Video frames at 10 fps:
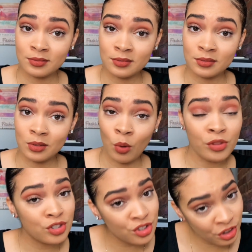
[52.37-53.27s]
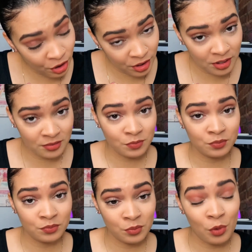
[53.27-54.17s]
on this journey
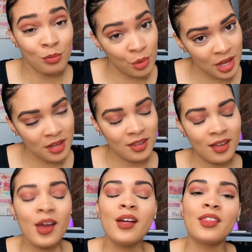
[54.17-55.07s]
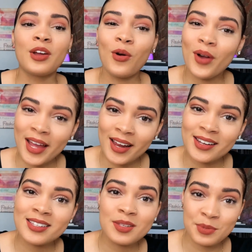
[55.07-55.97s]
with me, then go ahead
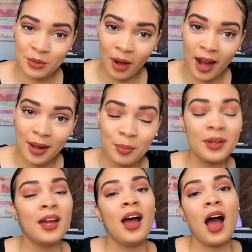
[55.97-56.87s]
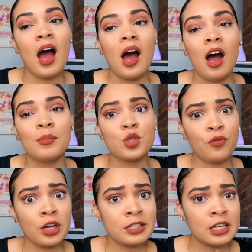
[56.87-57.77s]
and subscribe. Don't
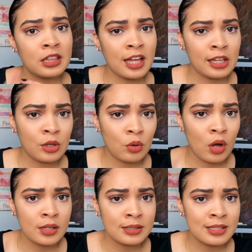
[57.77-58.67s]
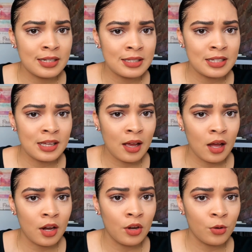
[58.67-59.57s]
forget to hit that little ding ding
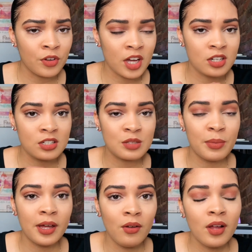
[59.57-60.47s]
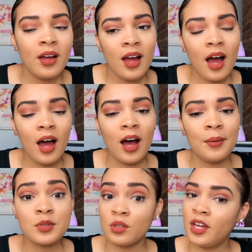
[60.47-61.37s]
notifications bell
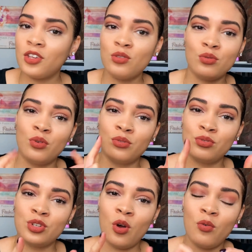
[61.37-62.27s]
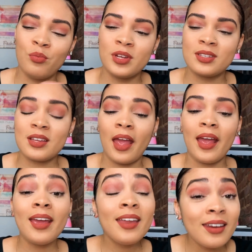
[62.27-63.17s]
so that you don't miss
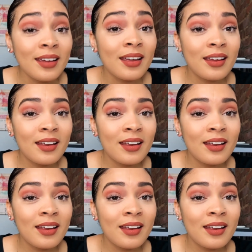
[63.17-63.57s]
any